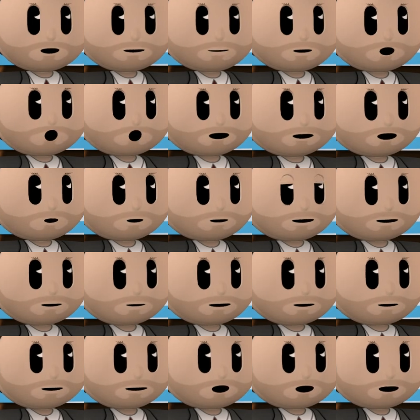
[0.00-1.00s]
does offer
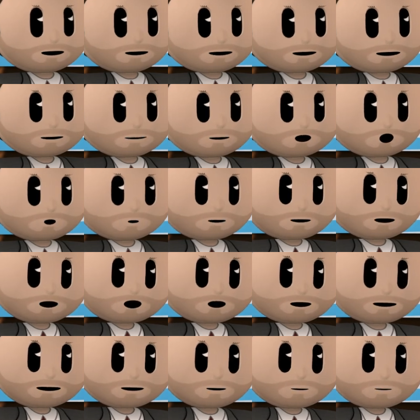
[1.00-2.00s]
to help with this or
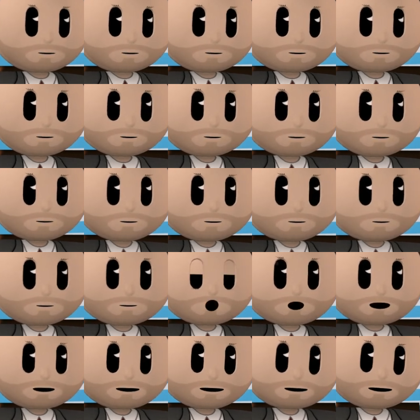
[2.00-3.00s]
that,
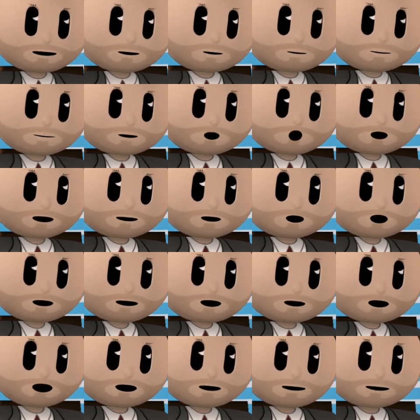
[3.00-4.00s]
we feel so
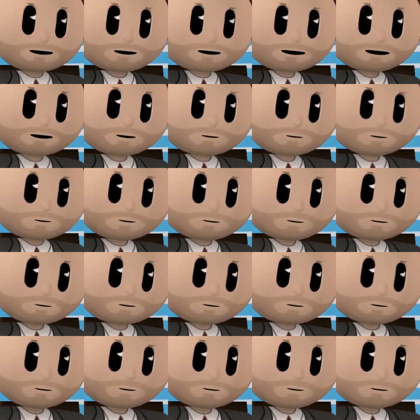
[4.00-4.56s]
bad about it.